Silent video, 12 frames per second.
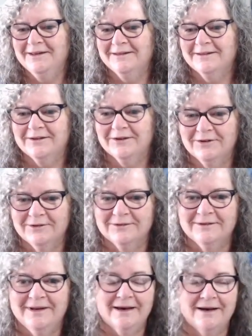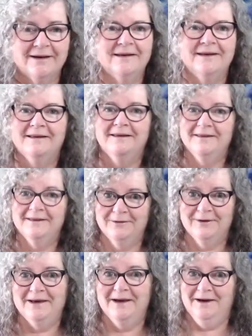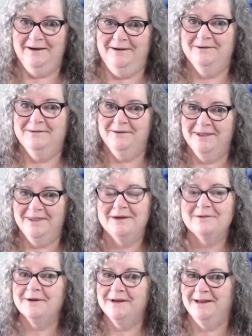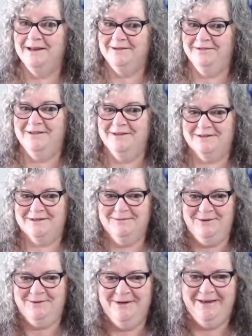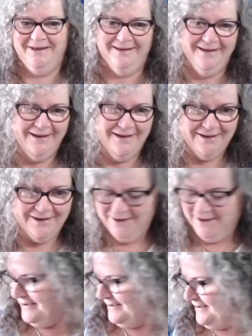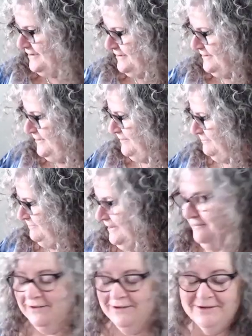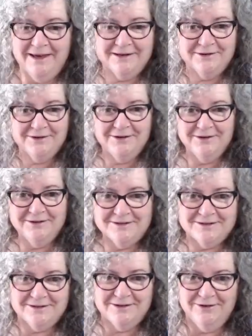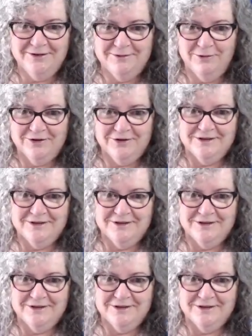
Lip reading: Cool. Now, here we are with our reading for this morning. If you hadn't heard what I'd